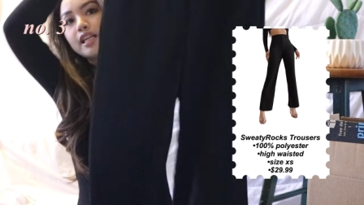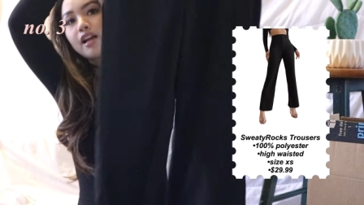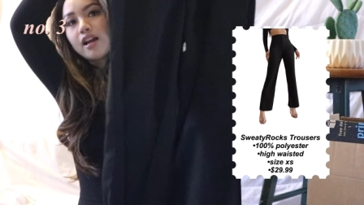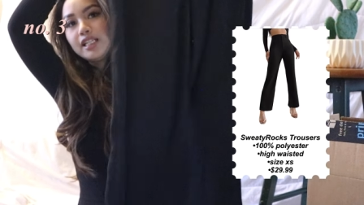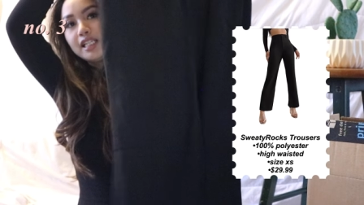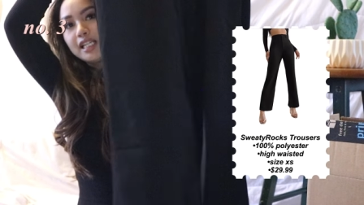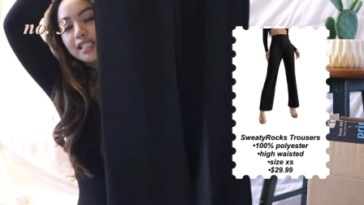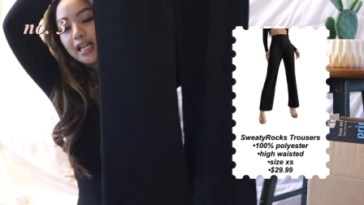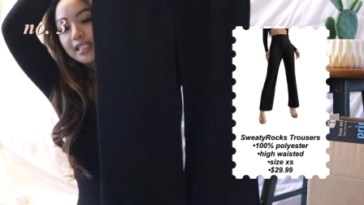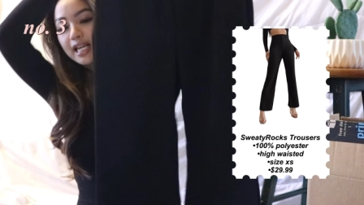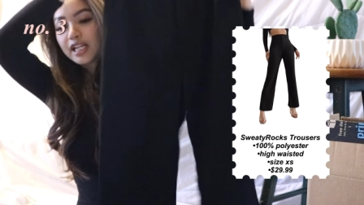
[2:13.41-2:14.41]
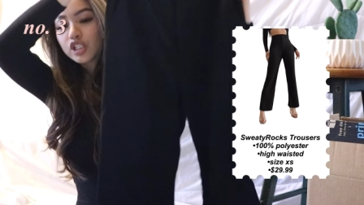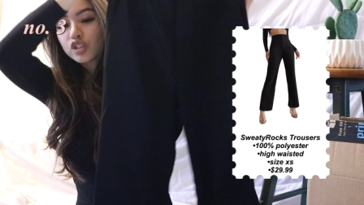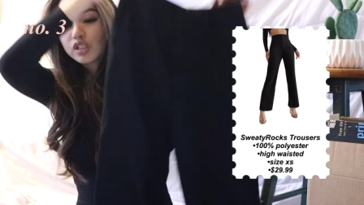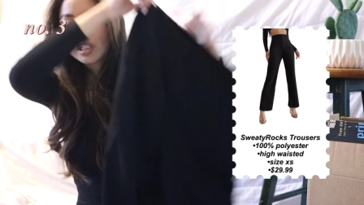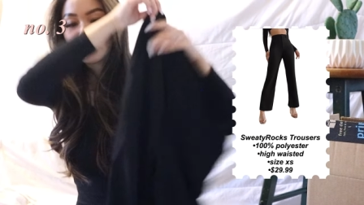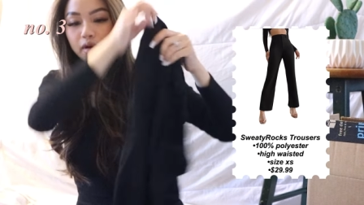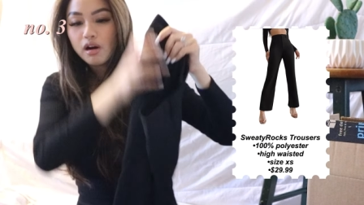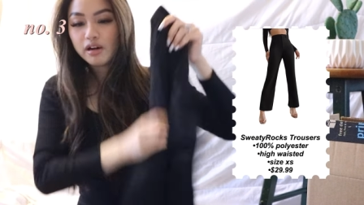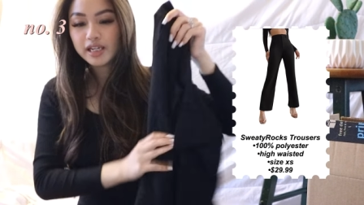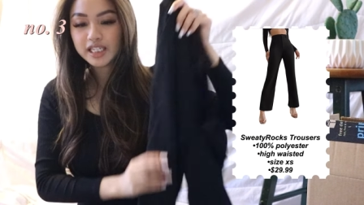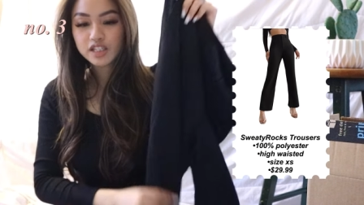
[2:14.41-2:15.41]
I got it in a size extra
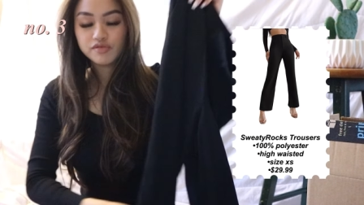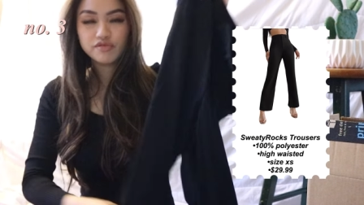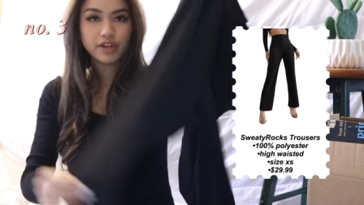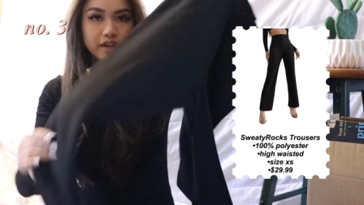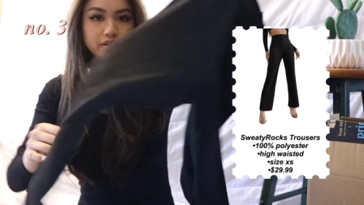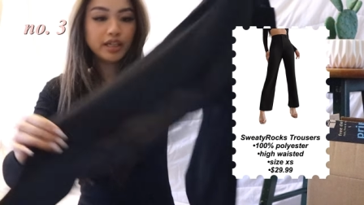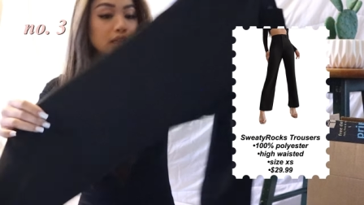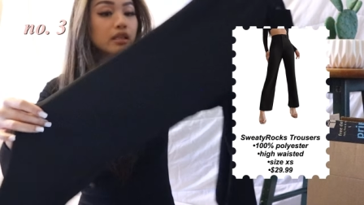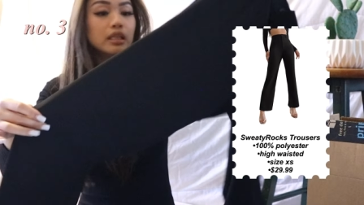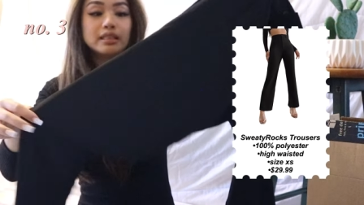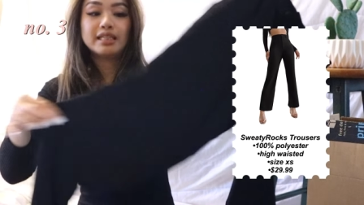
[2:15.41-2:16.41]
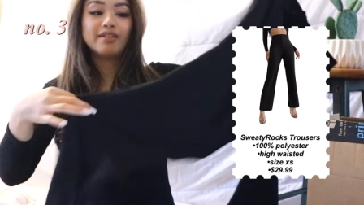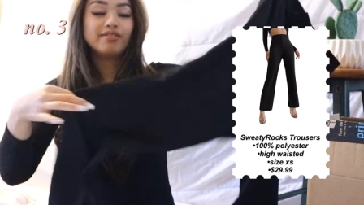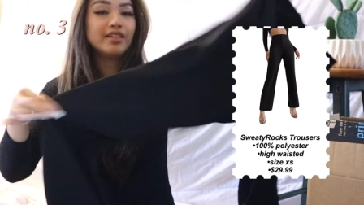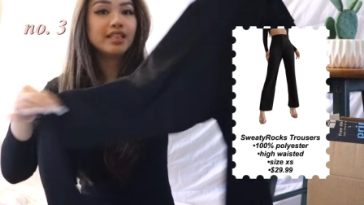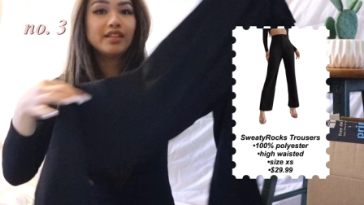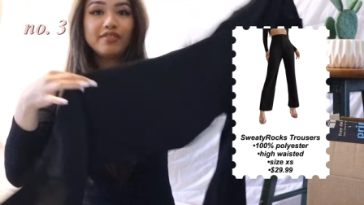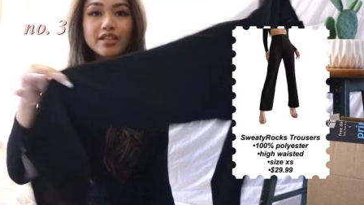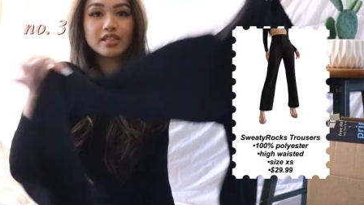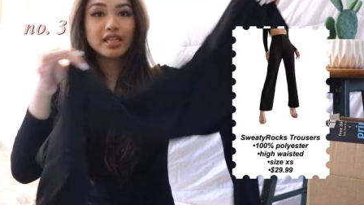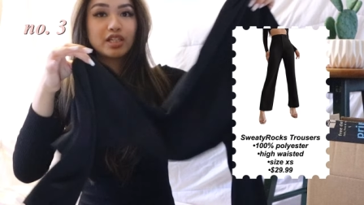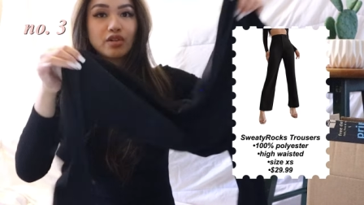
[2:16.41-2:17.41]
small. It's very, definitely
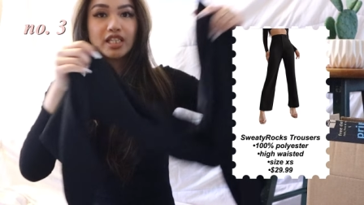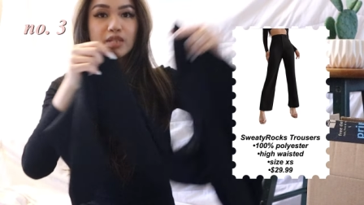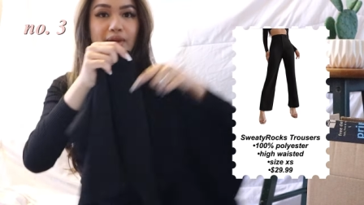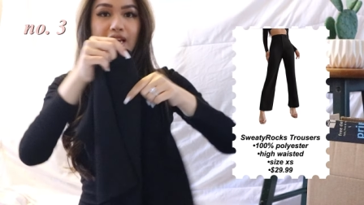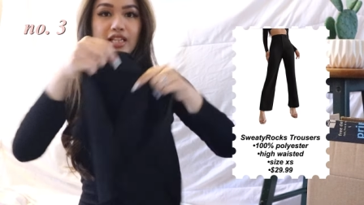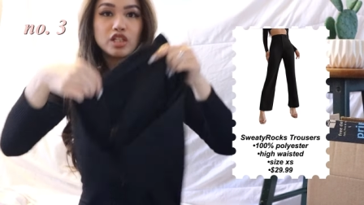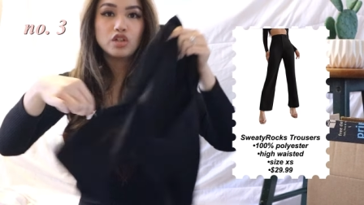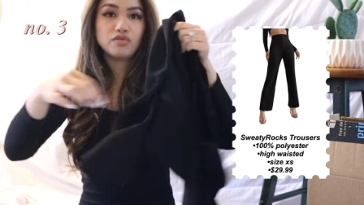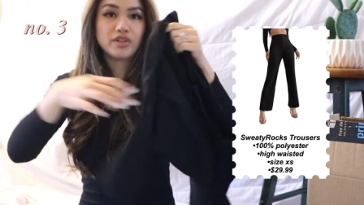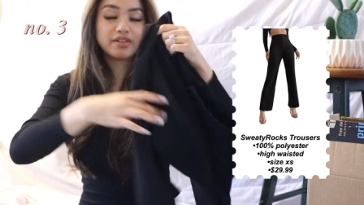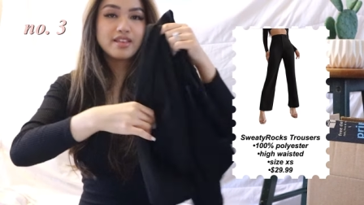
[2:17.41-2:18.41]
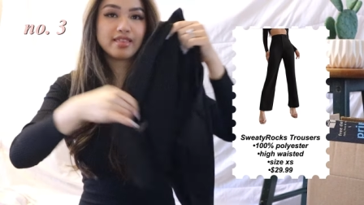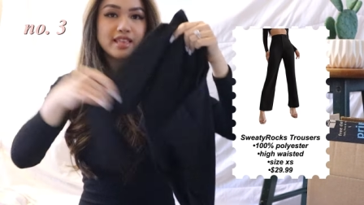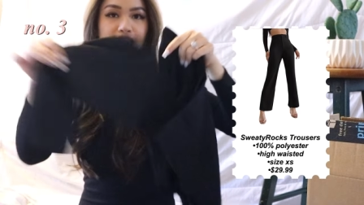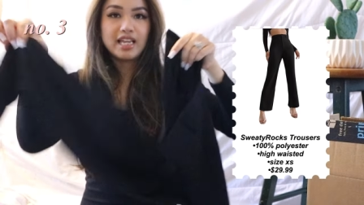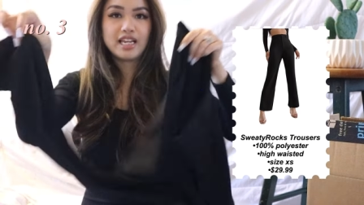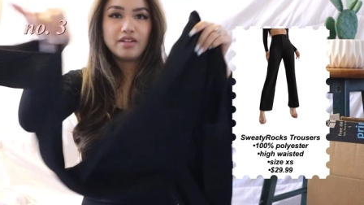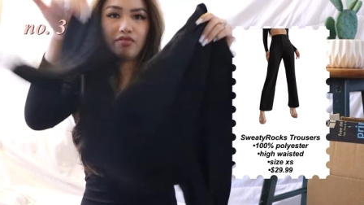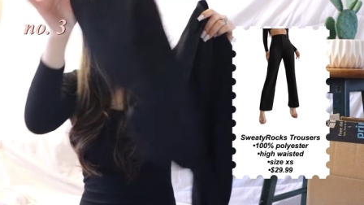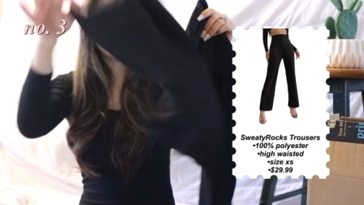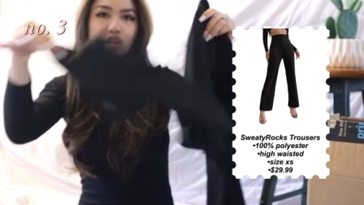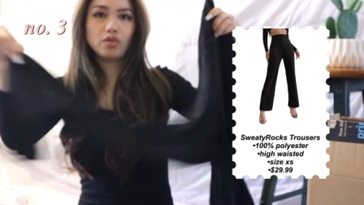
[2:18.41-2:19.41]
feels like dress pants, you know, very thin and
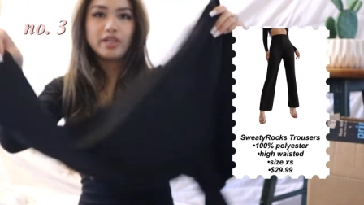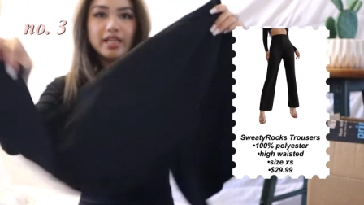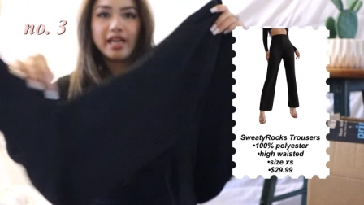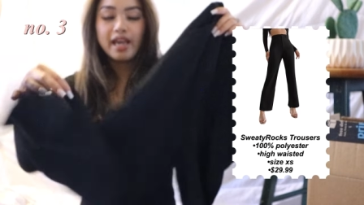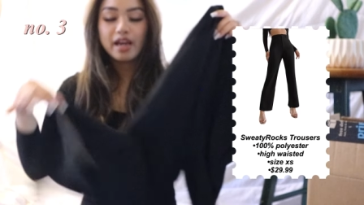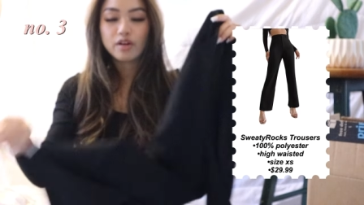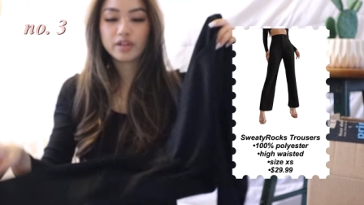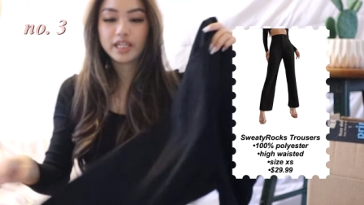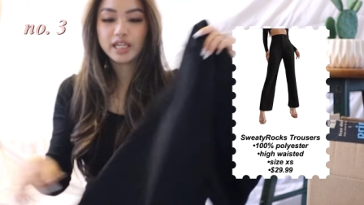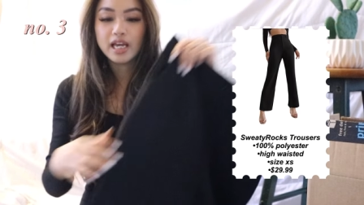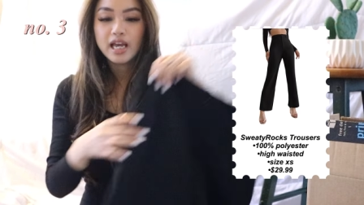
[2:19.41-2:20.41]
flowy and airy.